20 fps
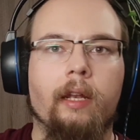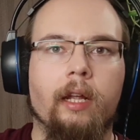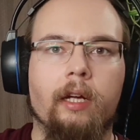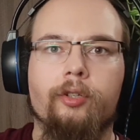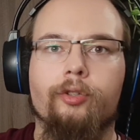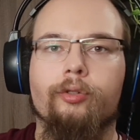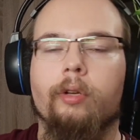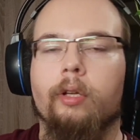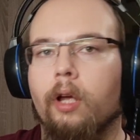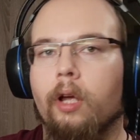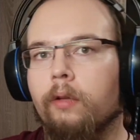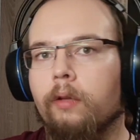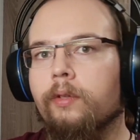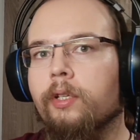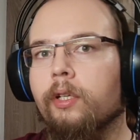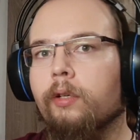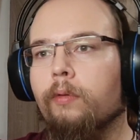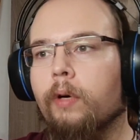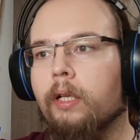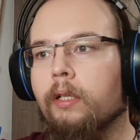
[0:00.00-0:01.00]
a natural
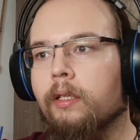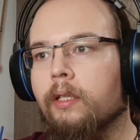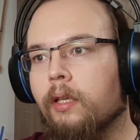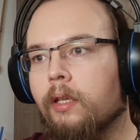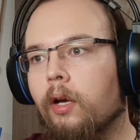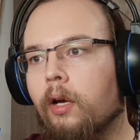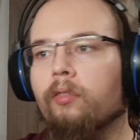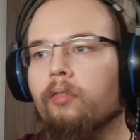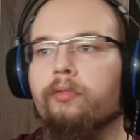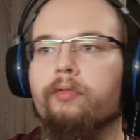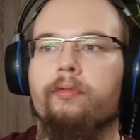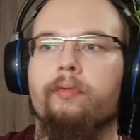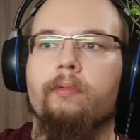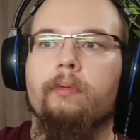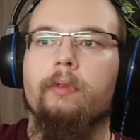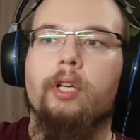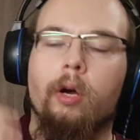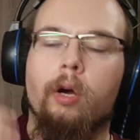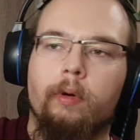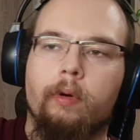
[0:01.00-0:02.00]
consequence of
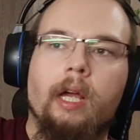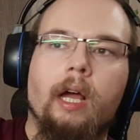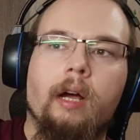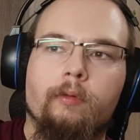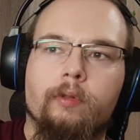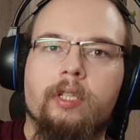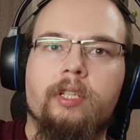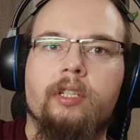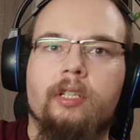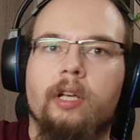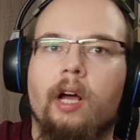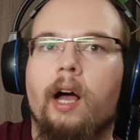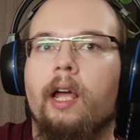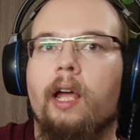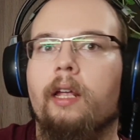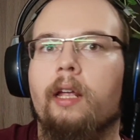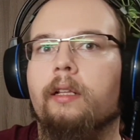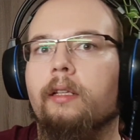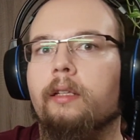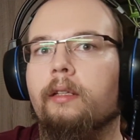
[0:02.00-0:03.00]
going
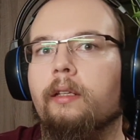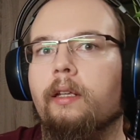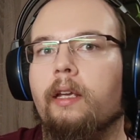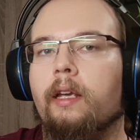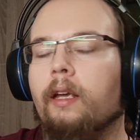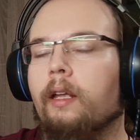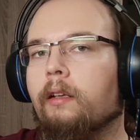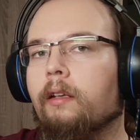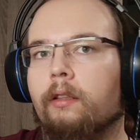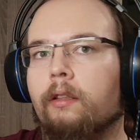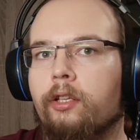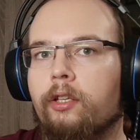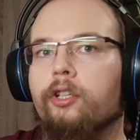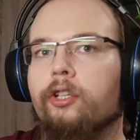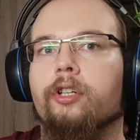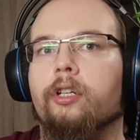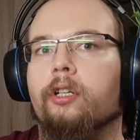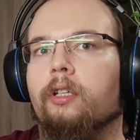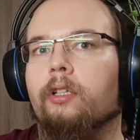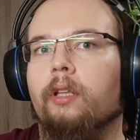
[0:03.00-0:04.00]
outside in a
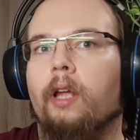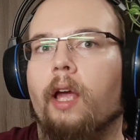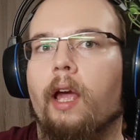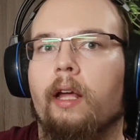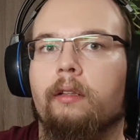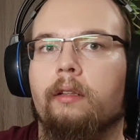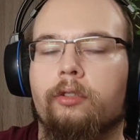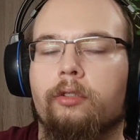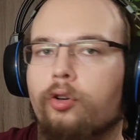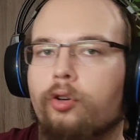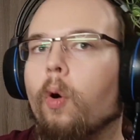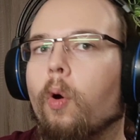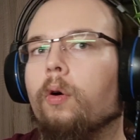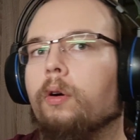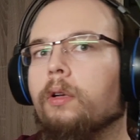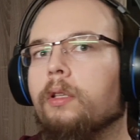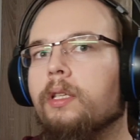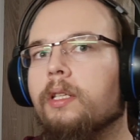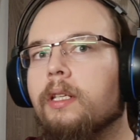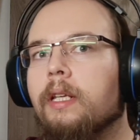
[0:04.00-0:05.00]
t-shirt and
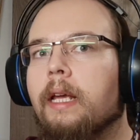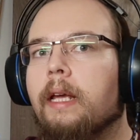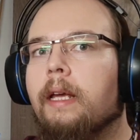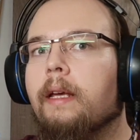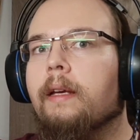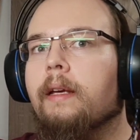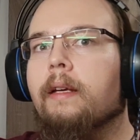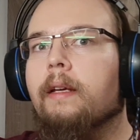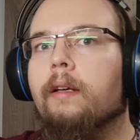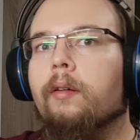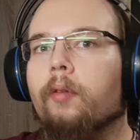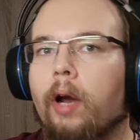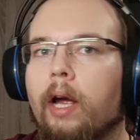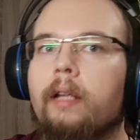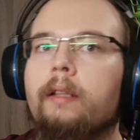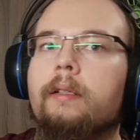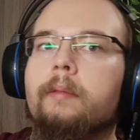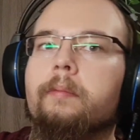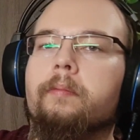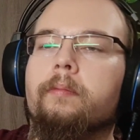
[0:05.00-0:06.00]
shorts.
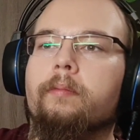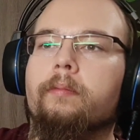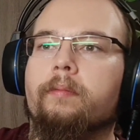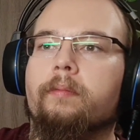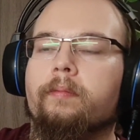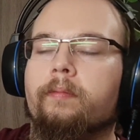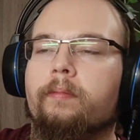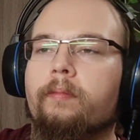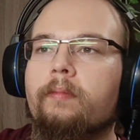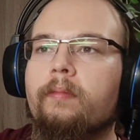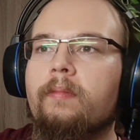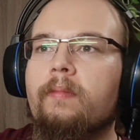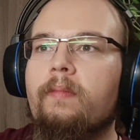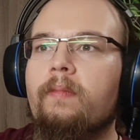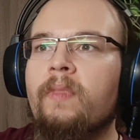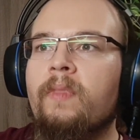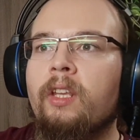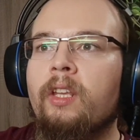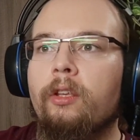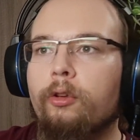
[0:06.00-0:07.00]
Right?
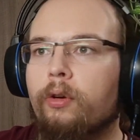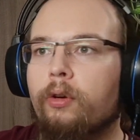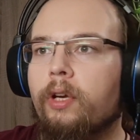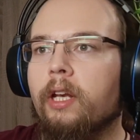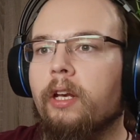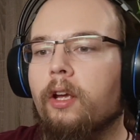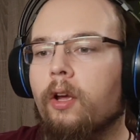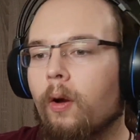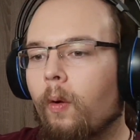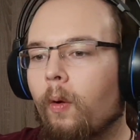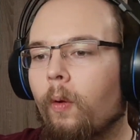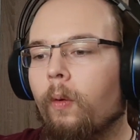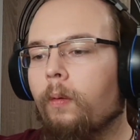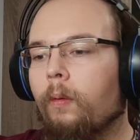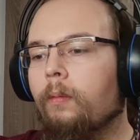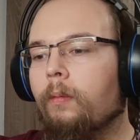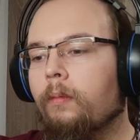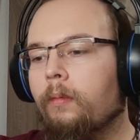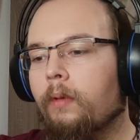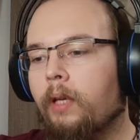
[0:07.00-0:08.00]
You can
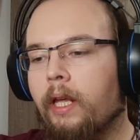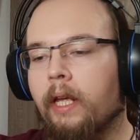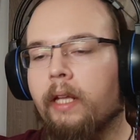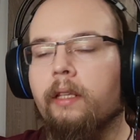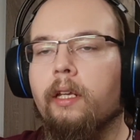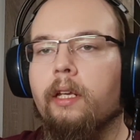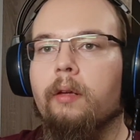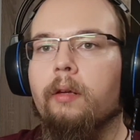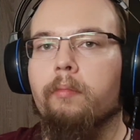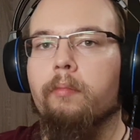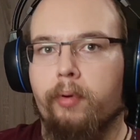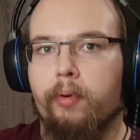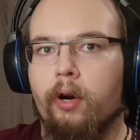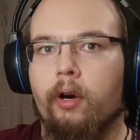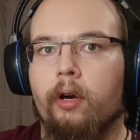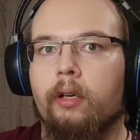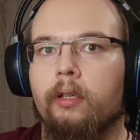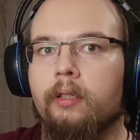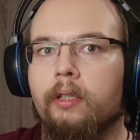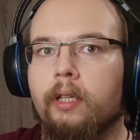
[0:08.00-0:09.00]
call getting
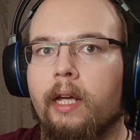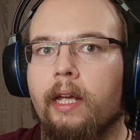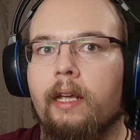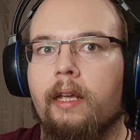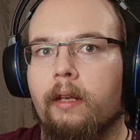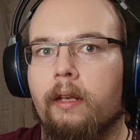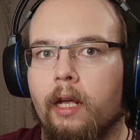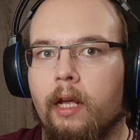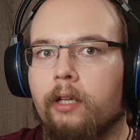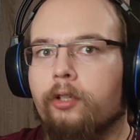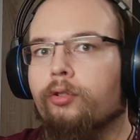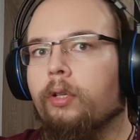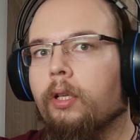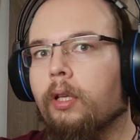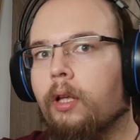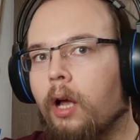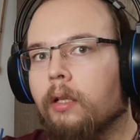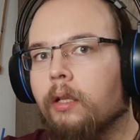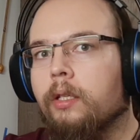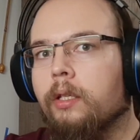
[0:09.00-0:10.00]
burned a
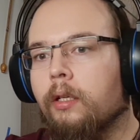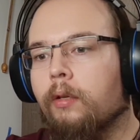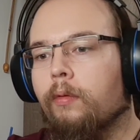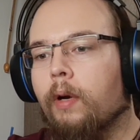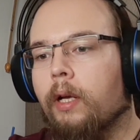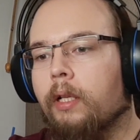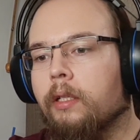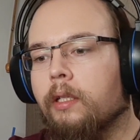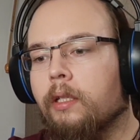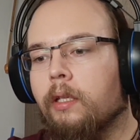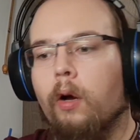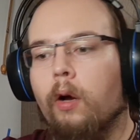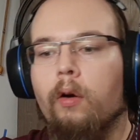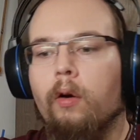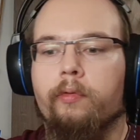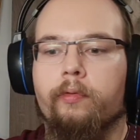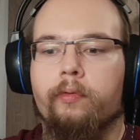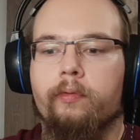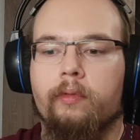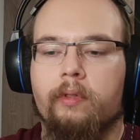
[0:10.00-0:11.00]
natural consequence
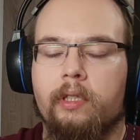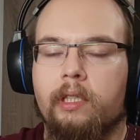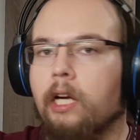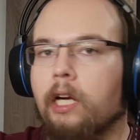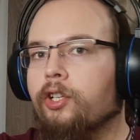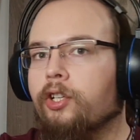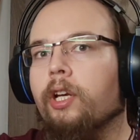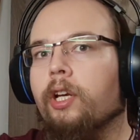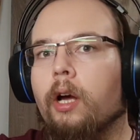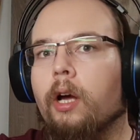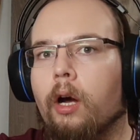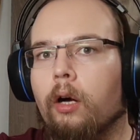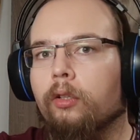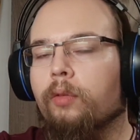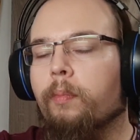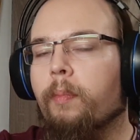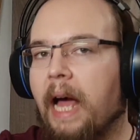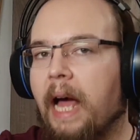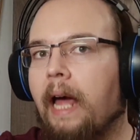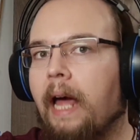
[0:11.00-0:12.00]
of touching a
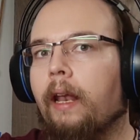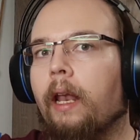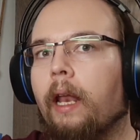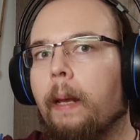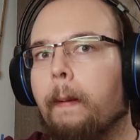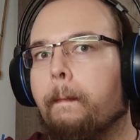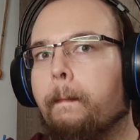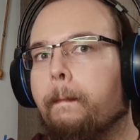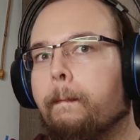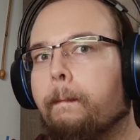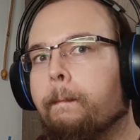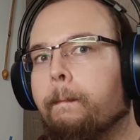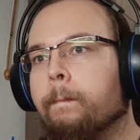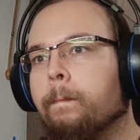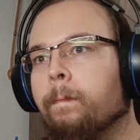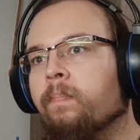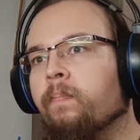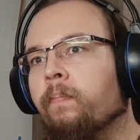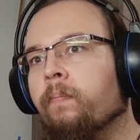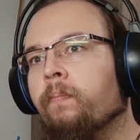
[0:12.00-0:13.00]
hot pan.
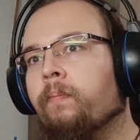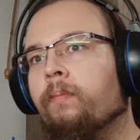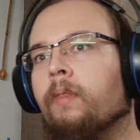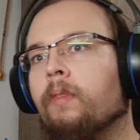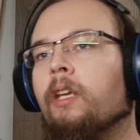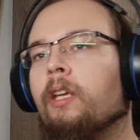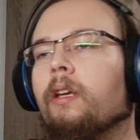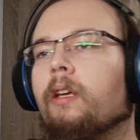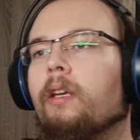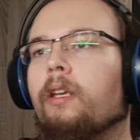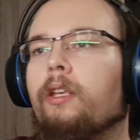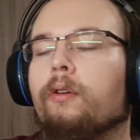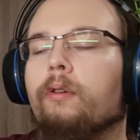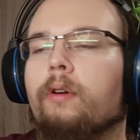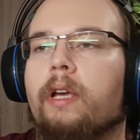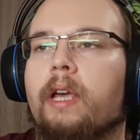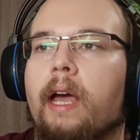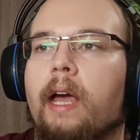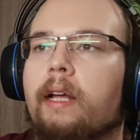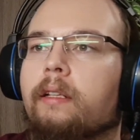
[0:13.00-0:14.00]

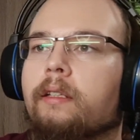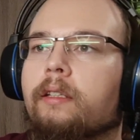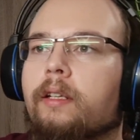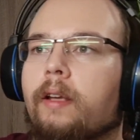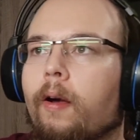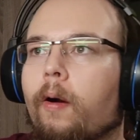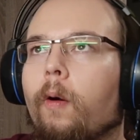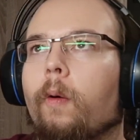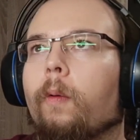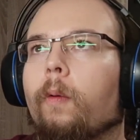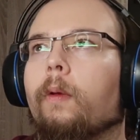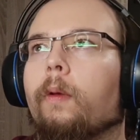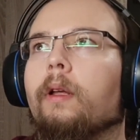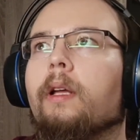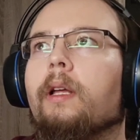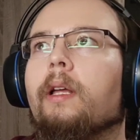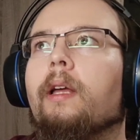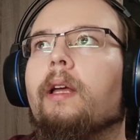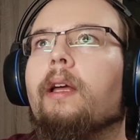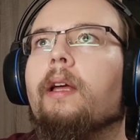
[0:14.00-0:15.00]
You can't
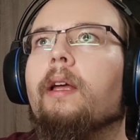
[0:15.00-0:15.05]
call